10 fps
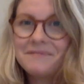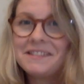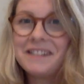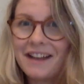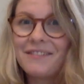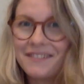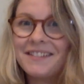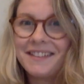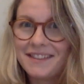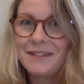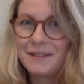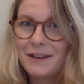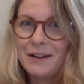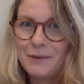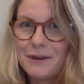Definitely the
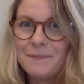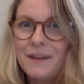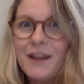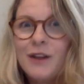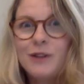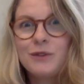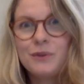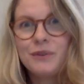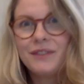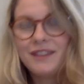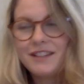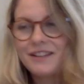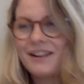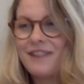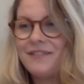sunny one. So this
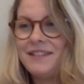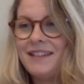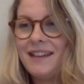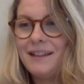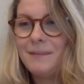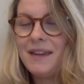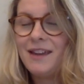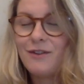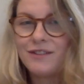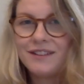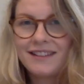graph is telling me, or this